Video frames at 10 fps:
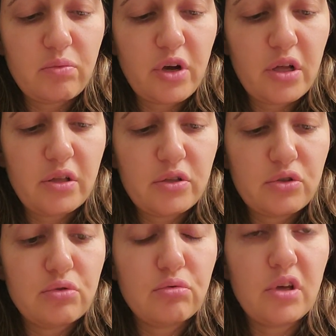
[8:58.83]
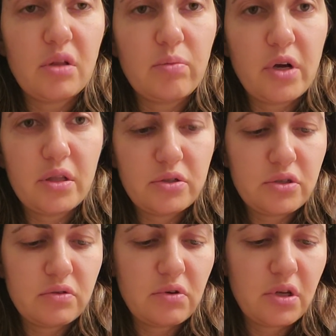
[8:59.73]
polish, 2 nail
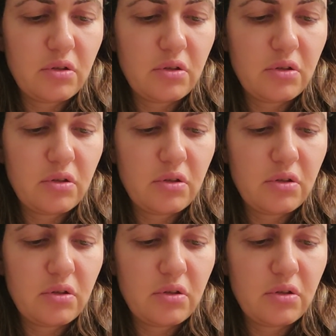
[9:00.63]
polishes, right?